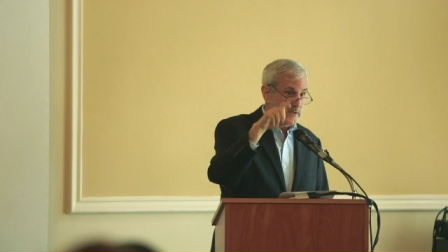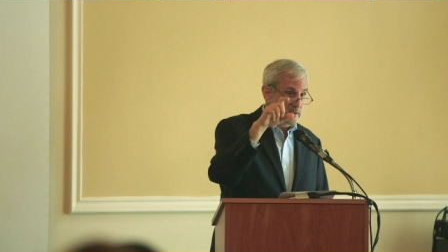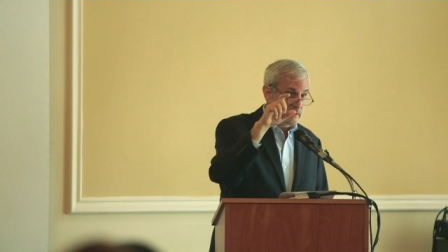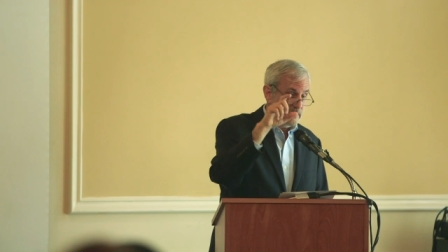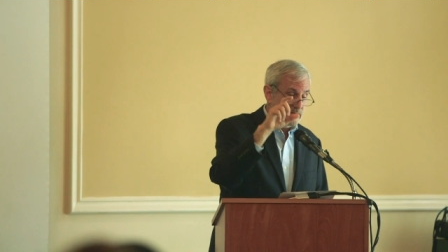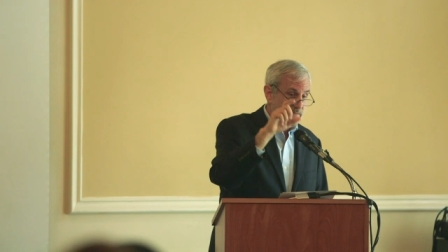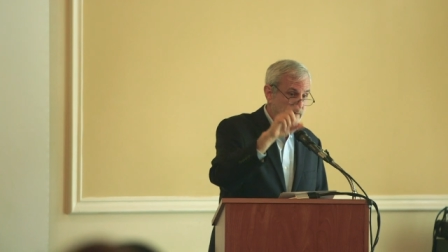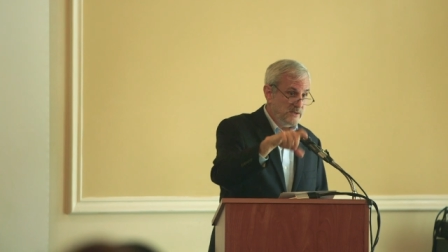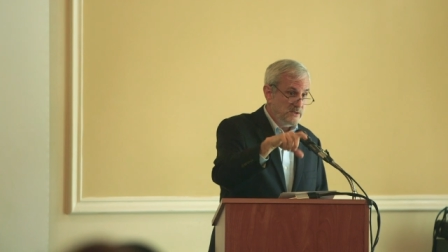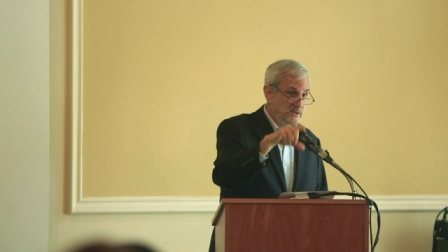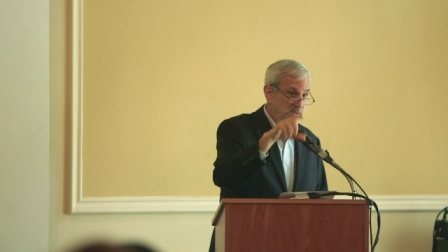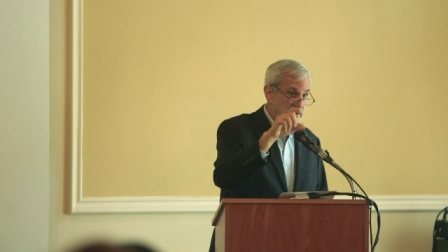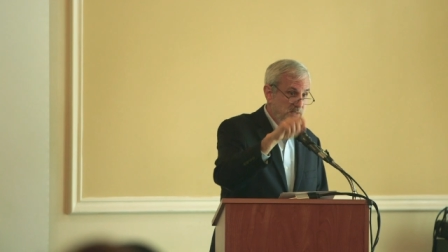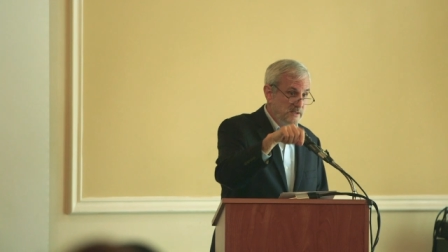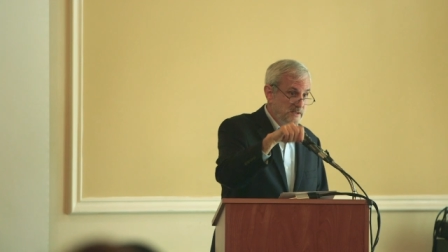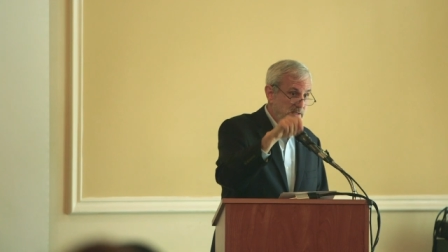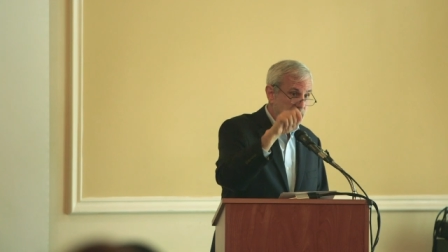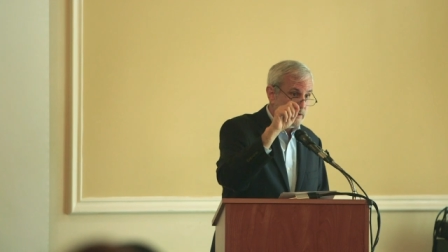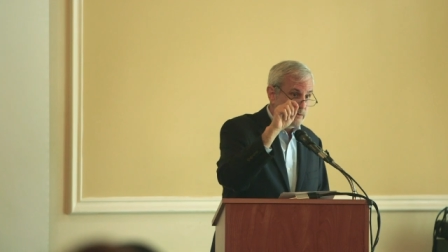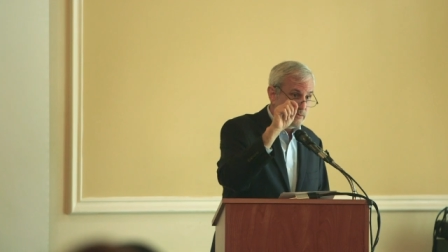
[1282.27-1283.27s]
The Convention
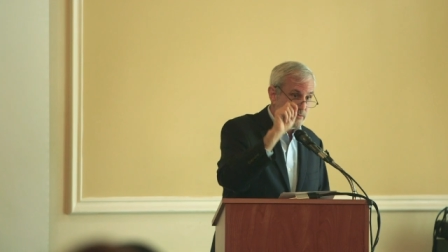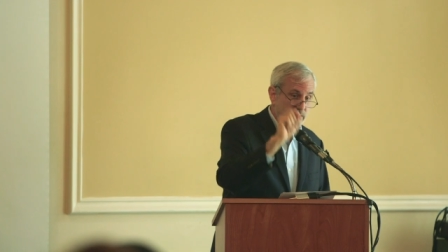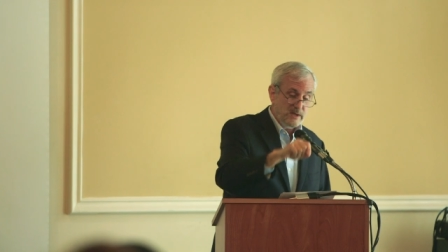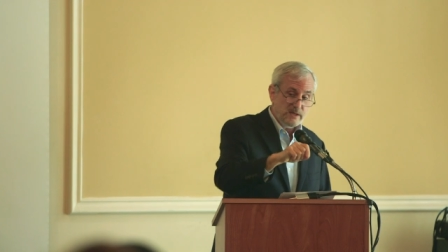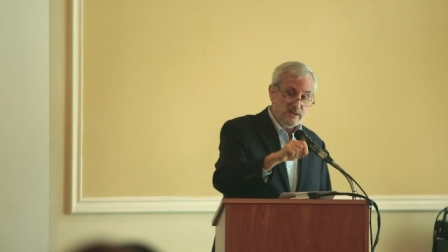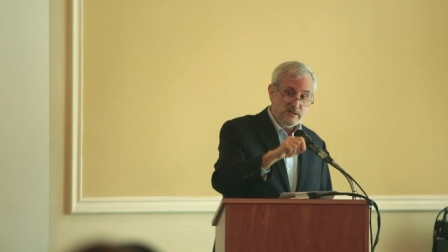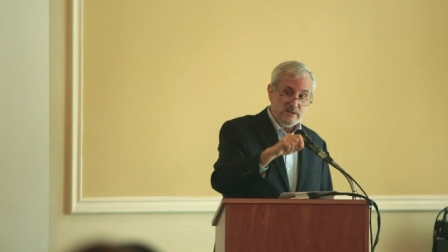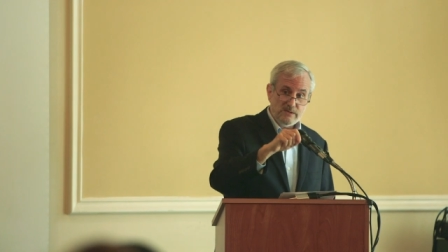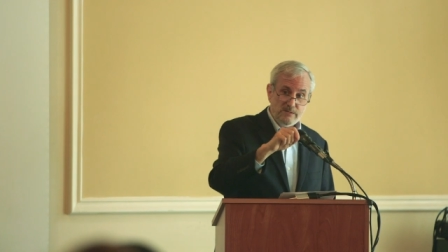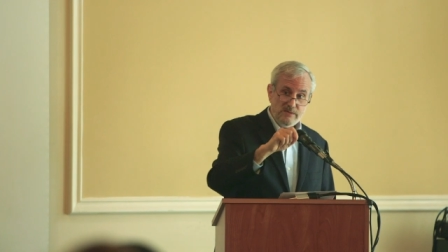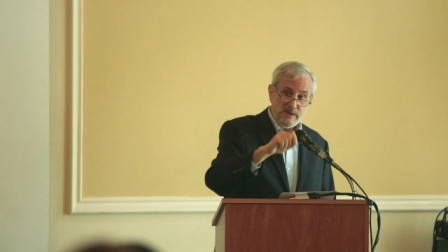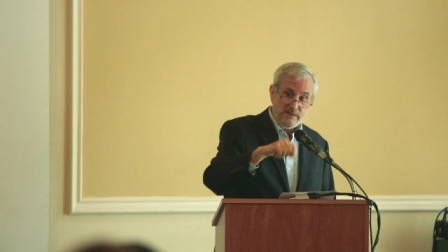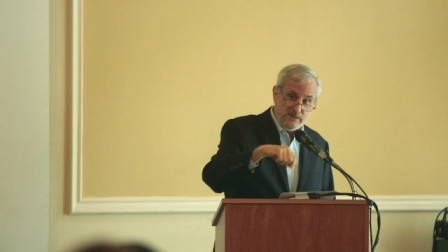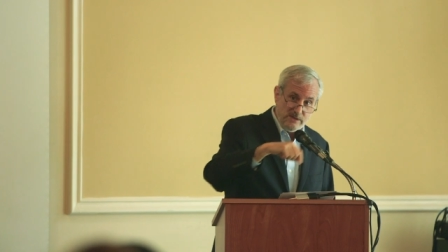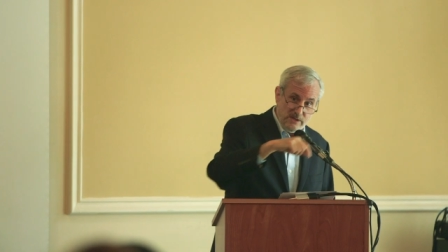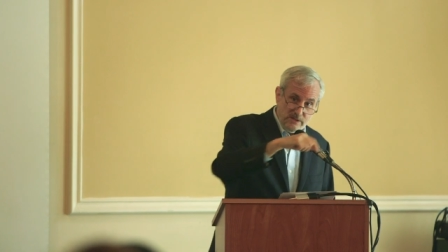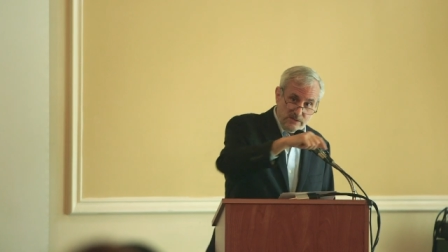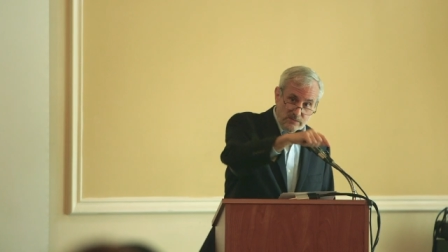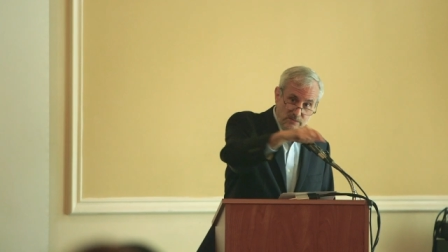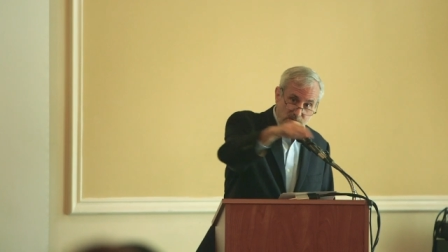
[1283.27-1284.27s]
says anyone recognized as a
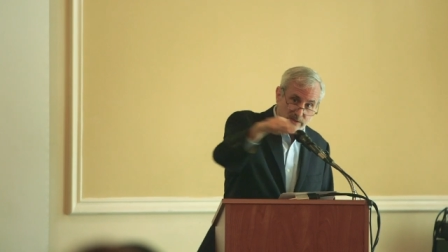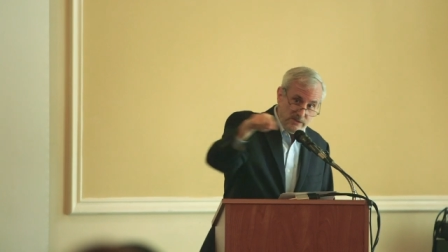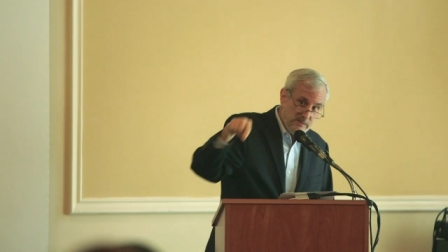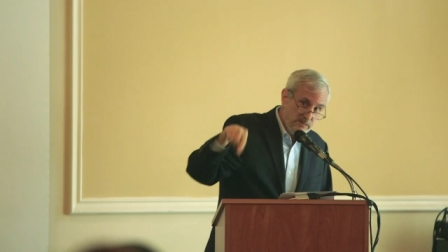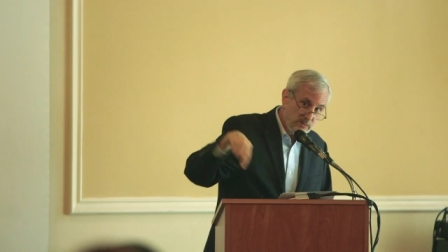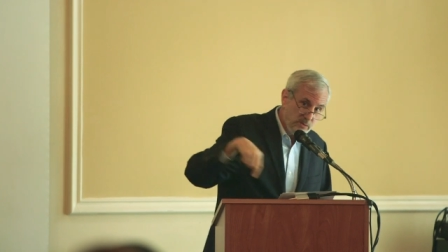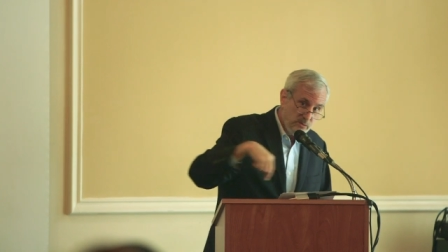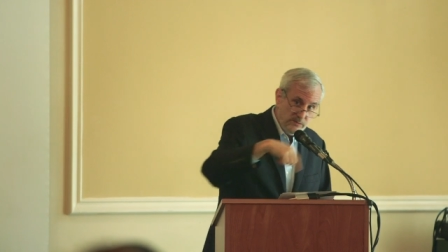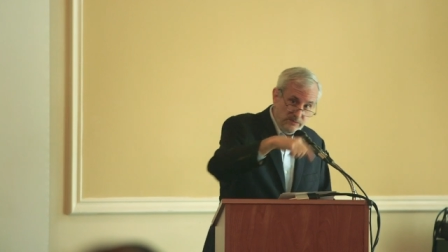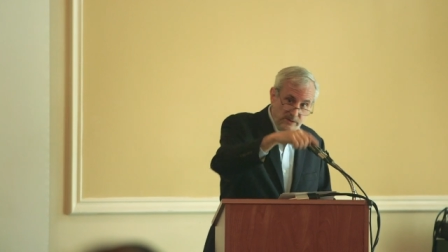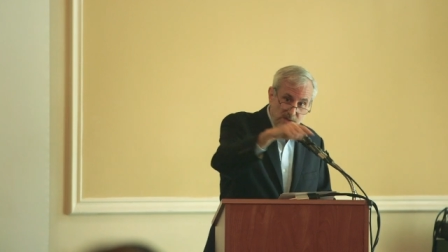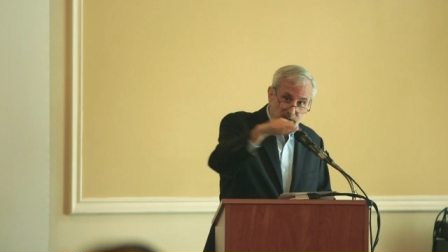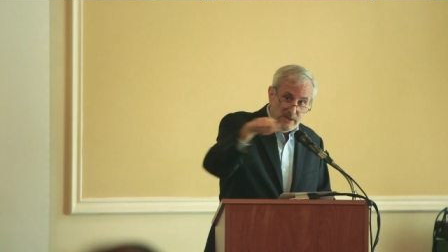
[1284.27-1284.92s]
refugee has a right to move